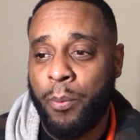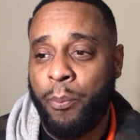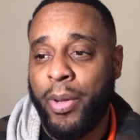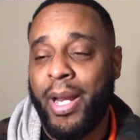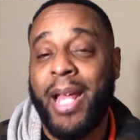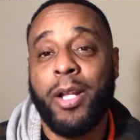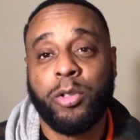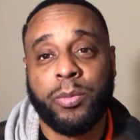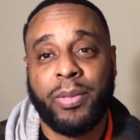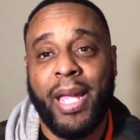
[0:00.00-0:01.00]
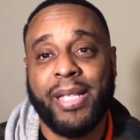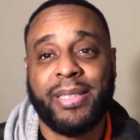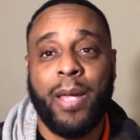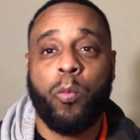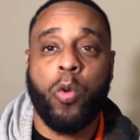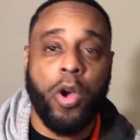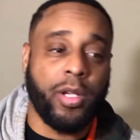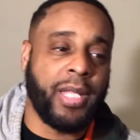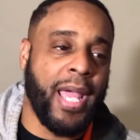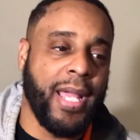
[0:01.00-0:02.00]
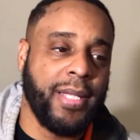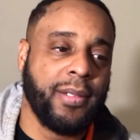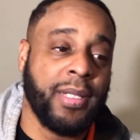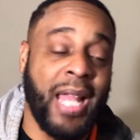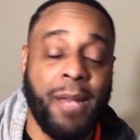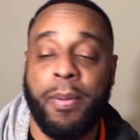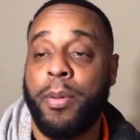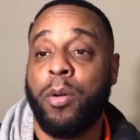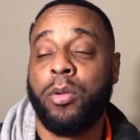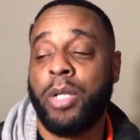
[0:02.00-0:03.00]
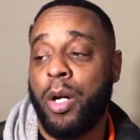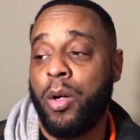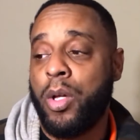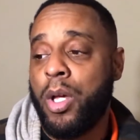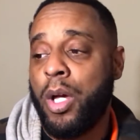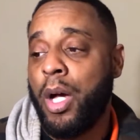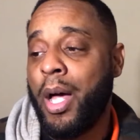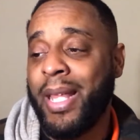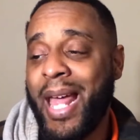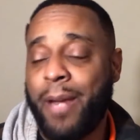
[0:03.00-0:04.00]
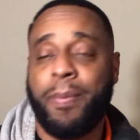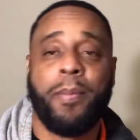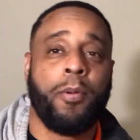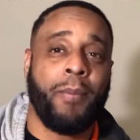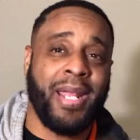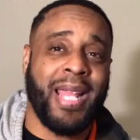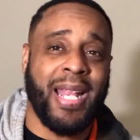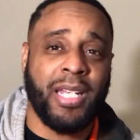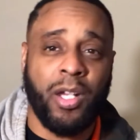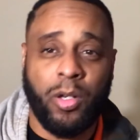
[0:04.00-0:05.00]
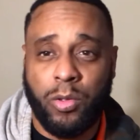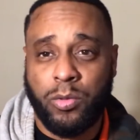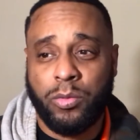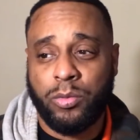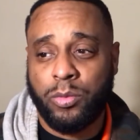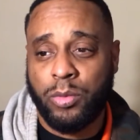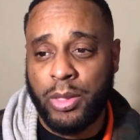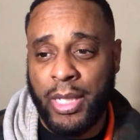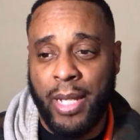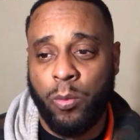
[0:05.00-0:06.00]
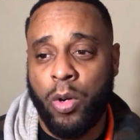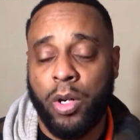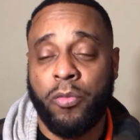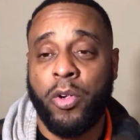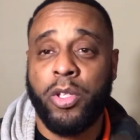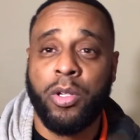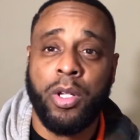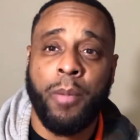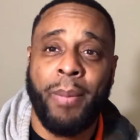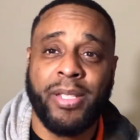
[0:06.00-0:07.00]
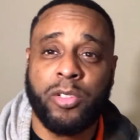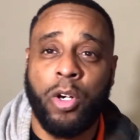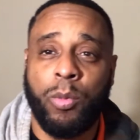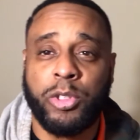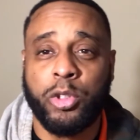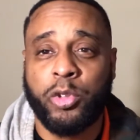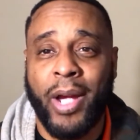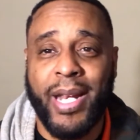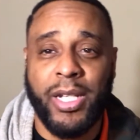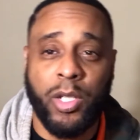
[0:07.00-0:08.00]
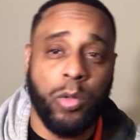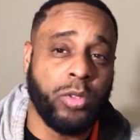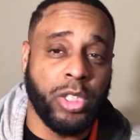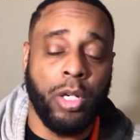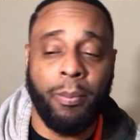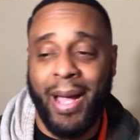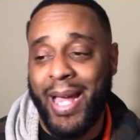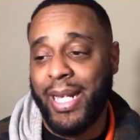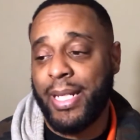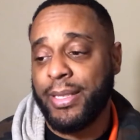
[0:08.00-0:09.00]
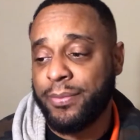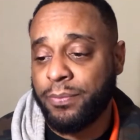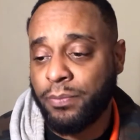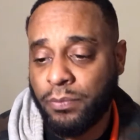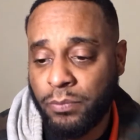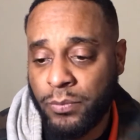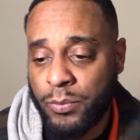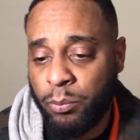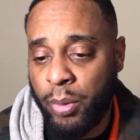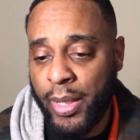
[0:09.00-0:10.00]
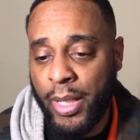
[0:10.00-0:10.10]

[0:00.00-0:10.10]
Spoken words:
But I know some things that work that a lot of people don't, a lot of people may not know that work for you based on what you're trying to do to your body. But